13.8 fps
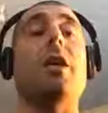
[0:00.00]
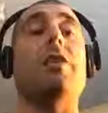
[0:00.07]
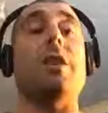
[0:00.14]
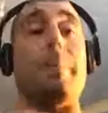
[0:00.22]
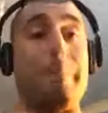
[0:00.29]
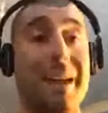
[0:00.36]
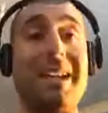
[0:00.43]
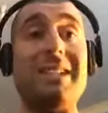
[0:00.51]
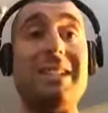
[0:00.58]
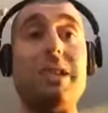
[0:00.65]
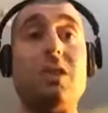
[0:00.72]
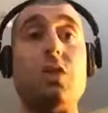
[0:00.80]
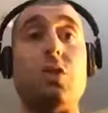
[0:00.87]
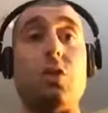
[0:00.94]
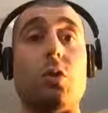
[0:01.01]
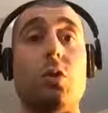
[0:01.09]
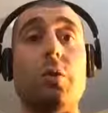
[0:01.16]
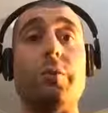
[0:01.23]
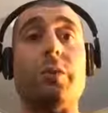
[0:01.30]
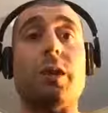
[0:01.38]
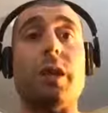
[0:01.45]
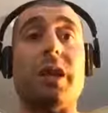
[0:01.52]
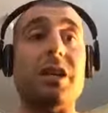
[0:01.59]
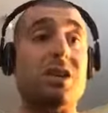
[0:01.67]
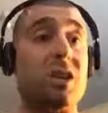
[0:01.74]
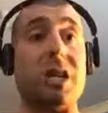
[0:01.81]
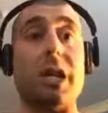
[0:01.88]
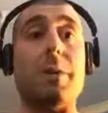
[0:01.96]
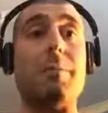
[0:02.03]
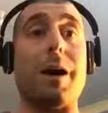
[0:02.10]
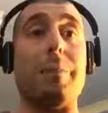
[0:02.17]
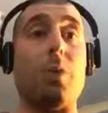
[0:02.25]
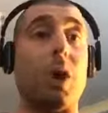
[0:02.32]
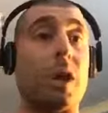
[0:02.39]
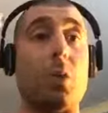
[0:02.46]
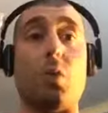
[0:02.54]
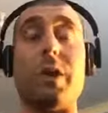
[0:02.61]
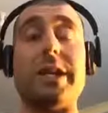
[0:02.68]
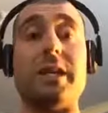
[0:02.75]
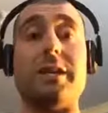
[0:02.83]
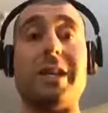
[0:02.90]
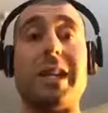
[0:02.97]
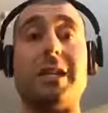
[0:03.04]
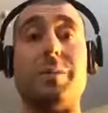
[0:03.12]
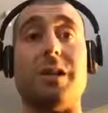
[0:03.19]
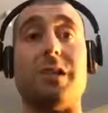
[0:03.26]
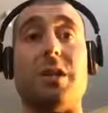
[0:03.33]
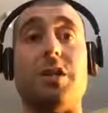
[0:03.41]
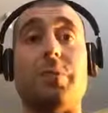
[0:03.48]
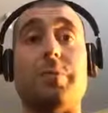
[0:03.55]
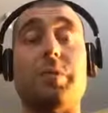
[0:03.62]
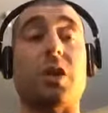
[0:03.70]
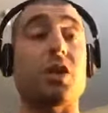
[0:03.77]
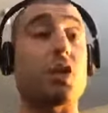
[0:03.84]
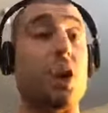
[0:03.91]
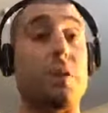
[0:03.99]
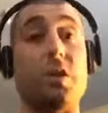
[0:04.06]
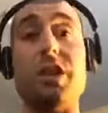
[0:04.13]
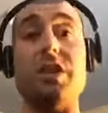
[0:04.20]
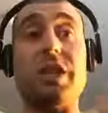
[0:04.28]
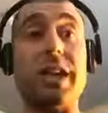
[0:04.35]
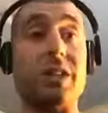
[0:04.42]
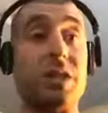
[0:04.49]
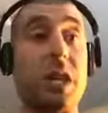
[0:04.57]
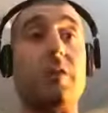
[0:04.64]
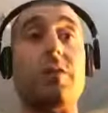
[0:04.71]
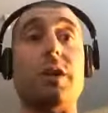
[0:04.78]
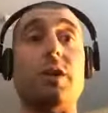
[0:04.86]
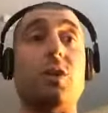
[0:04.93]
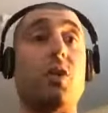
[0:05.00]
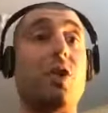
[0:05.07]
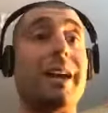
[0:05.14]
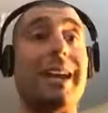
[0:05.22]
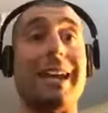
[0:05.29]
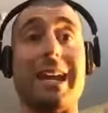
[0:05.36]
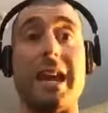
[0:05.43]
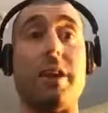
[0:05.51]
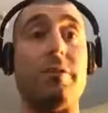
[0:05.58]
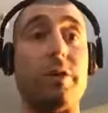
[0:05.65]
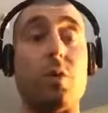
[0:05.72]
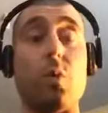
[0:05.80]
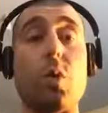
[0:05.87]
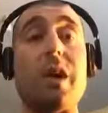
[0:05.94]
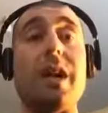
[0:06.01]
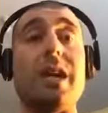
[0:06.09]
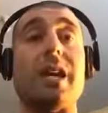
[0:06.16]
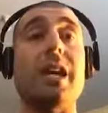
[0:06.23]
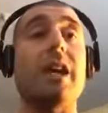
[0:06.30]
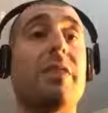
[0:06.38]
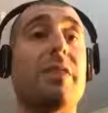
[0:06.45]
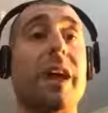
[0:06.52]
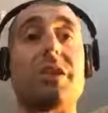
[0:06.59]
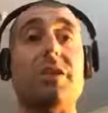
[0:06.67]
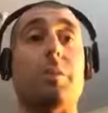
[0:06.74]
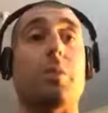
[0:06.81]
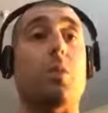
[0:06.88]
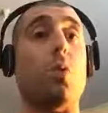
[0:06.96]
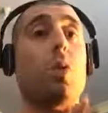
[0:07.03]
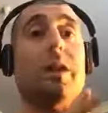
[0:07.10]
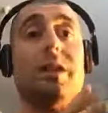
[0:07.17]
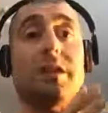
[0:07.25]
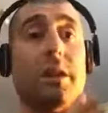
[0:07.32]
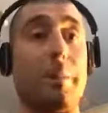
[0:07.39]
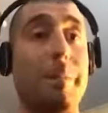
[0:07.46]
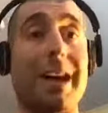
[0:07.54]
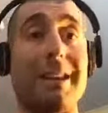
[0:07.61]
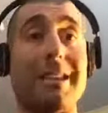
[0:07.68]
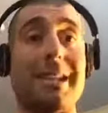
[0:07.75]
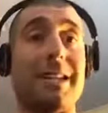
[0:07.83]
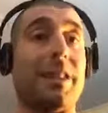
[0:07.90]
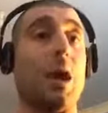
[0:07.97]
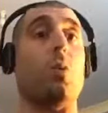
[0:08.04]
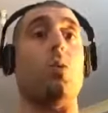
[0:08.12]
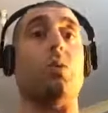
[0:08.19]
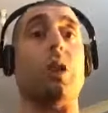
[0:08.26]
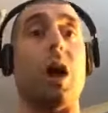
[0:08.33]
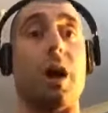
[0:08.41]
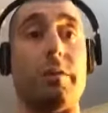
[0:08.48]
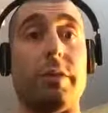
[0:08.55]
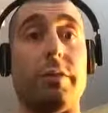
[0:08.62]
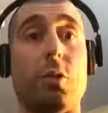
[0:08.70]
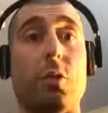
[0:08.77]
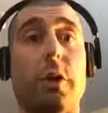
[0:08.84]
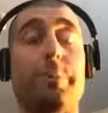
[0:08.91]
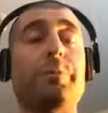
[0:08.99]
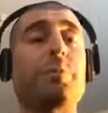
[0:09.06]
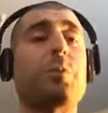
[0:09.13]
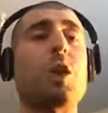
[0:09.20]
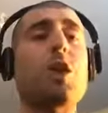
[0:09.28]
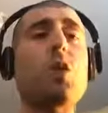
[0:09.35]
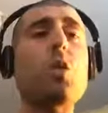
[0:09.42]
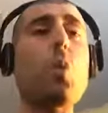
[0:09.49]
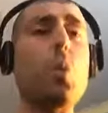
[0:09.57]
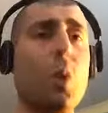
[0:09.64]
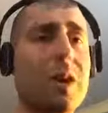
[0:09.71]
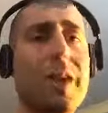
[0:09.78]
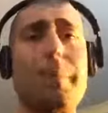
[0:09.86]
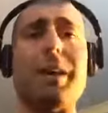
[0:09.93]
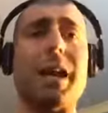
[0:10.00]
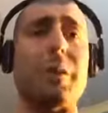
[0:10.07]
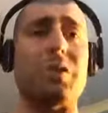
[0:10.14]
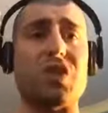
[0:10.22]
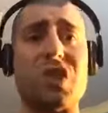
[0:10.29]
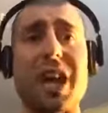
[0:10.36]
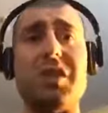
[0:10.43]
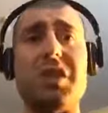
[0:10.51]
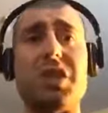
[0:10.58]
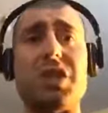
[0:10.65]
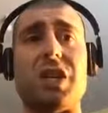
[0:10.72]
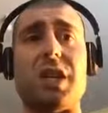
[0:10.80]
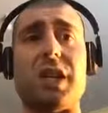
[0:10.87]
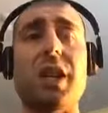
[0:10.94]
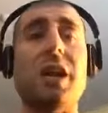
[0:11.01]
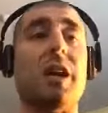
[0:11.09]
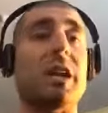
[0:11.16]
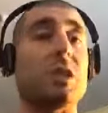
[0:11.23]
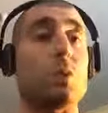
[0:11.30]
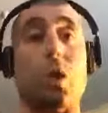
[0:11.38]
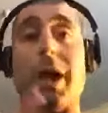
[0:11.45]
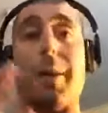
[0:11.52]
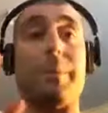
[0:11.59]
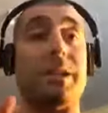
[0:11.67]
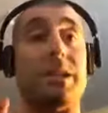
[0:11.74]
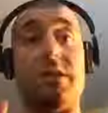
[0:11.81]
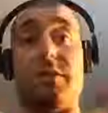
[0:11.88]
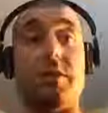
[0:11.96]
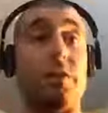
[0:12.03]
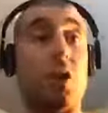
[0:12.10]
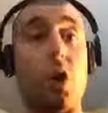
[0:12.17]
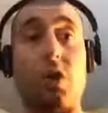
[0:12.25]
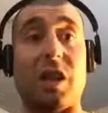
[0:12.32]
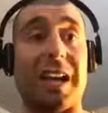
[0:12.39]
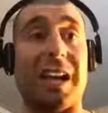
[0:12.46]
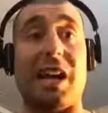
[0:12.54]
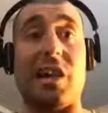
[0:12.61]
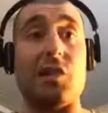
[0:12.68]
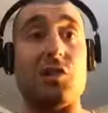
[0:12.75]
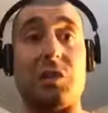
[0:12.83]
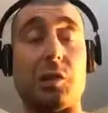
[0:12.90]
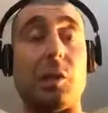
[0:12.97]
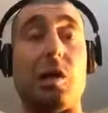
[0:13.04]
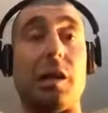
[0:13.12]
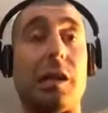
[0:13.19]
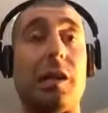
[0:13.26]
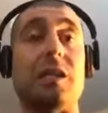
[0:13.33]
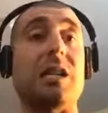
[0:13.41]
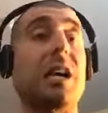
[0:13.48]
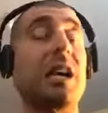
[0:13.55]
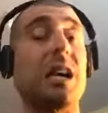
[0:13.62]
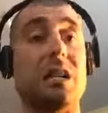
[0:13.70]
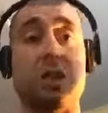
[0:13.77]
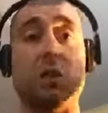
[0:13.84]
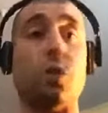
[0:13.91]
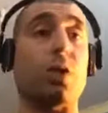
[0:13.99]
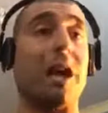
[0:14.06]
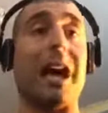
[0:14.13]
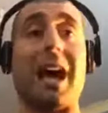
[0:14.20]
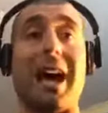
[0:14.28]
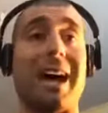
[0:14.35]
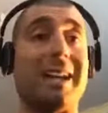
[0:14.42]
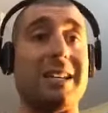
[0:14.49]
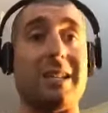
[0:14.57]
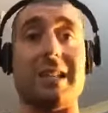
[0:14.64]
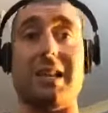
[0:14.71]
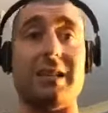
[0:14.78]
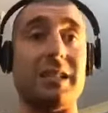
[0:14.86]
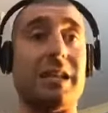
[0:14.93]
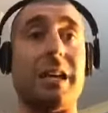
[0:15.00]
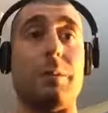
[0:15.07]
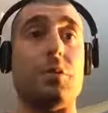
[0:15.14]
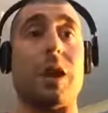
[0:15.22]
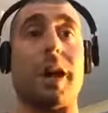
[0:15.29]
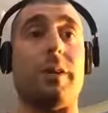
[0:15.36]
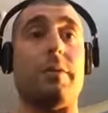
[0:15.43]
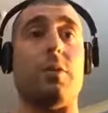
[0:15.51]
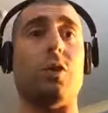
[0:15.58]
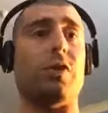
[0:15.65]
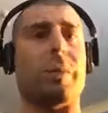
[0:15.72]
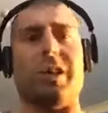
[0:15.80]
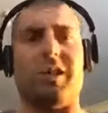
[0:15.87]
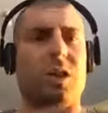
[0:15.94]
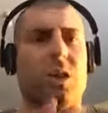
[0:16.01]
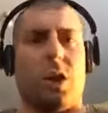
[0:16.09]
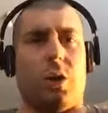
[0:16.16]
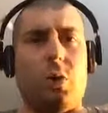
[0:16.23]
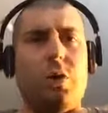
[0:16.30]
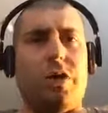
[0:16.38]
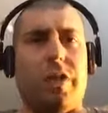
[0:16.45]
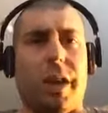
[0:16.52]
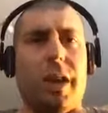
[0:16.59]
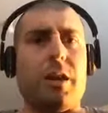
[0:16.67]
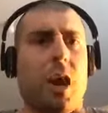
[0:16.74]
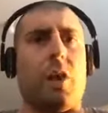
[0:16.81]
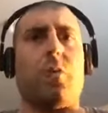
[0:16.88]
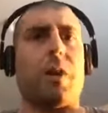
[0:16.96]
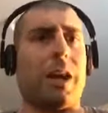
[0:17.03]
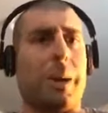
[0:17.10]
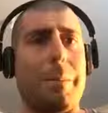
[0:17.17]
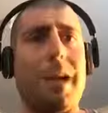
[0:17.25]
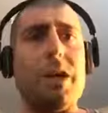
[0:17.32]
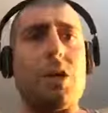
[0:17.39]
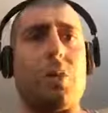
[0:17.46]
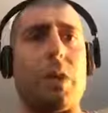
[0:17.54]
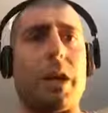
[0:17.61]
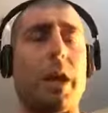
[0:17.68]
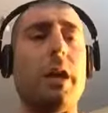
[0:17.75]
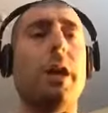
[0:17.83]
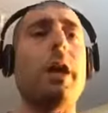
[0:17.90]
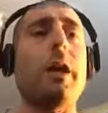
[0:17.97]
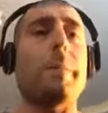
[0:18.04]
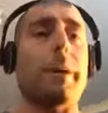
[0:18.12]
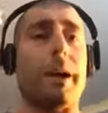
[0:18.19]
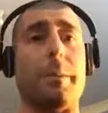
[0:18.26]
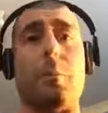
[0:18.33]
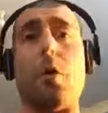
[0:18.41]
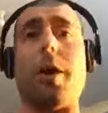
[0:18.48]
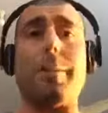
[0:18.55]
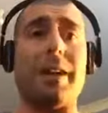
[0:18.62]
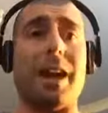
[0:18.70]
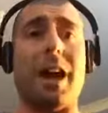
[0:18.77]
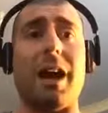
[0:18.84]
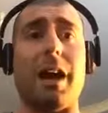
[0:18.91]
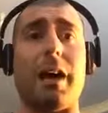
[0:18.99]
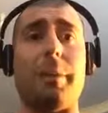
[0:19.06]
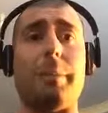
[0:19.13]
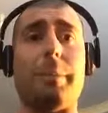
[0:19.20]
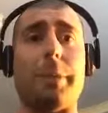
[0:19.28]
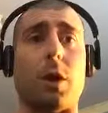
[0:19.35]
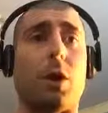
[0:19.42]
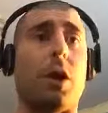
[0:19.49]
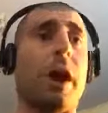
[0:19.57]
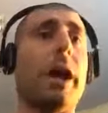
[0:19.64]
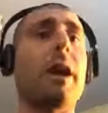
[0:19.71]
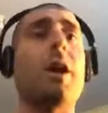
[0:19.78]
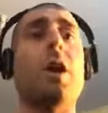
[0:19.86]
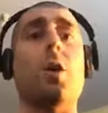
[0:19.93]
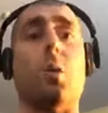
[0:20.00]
The best thing to do is to keep up like a weekly text message. So if you can text every client every week, that support is amazing and they will love you for it. Where that becomes challenging is what happens if you've got like 100 clients. It's sort of hard to keep track of all of them. It's still a good thing. I'd recommend doing it, but it might be hard. All right.